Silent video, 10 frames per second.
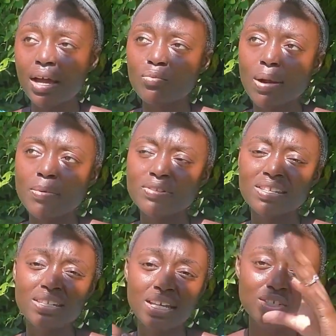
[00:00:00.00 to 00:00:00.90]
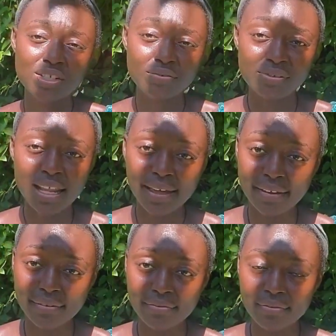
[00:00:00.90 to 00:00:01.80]
a representation of
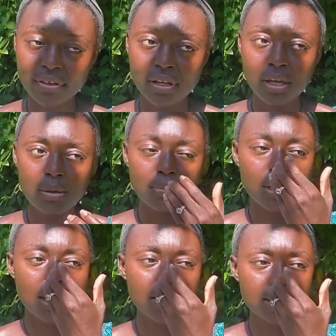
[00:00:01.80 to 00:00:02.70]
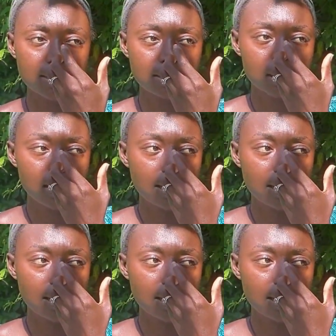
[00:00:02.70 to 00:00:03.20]
life because